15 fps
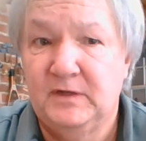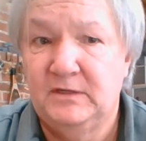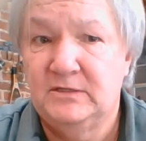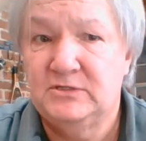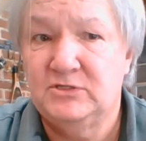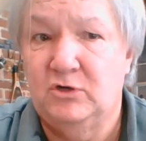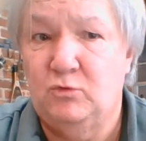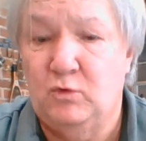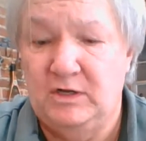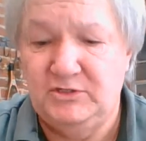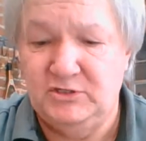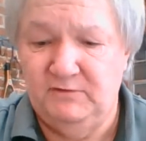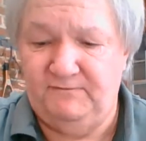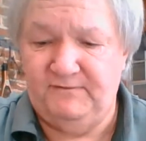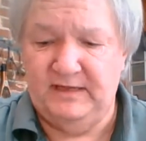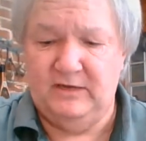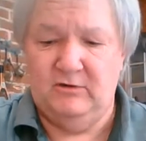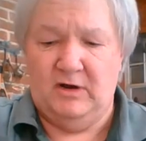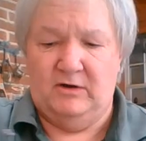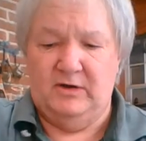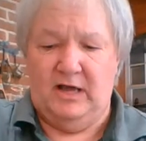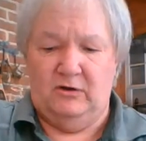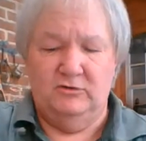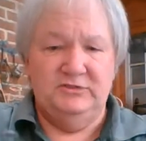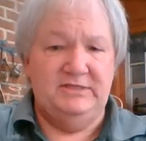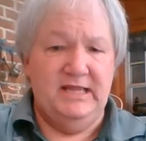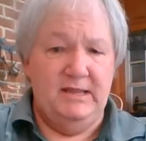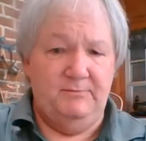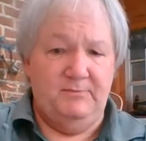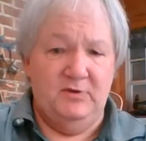So once you figure out how
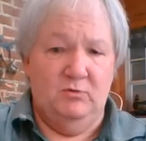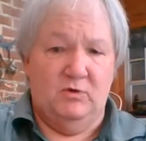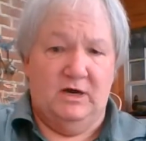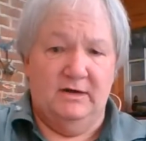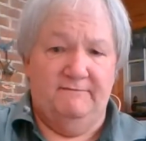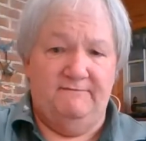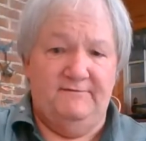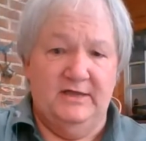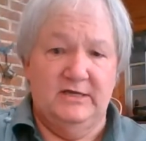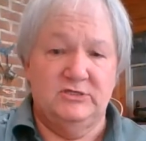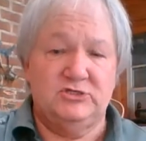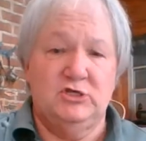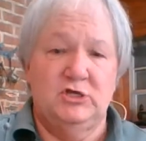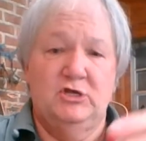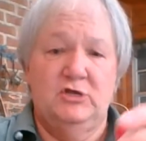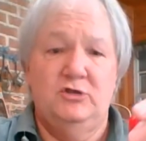deep you want to fish,